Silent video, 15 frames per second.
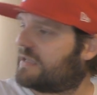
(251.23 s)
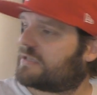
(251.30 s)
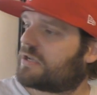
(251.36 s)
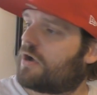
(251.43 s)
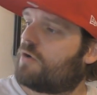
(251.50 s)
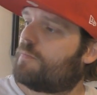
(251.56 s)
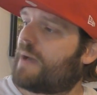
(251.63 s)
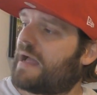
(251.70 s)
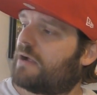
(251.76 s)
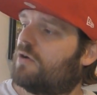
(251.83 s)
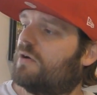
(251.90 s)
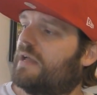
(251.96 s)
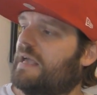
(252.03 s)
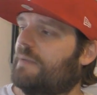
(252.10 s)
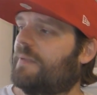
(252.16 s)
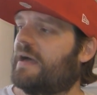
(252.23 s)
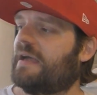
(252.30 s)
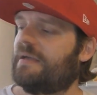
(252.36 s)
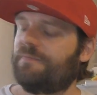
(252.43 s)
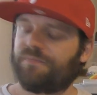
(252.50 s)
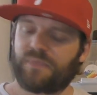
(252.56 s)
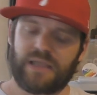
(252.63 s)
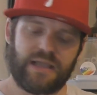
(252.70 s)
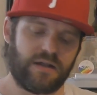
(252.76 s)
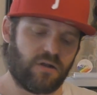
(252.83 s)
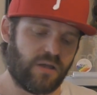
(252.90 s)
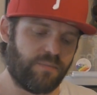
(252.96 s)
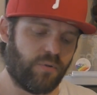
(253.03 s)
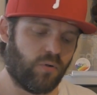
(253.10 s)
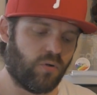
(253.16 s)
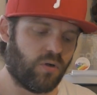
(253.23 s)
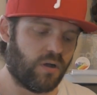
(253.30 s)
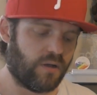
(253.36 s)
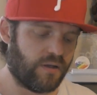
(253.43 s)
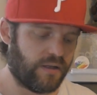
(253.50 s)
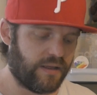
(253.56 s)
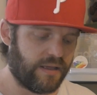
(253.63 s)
So back on eBay, and I bought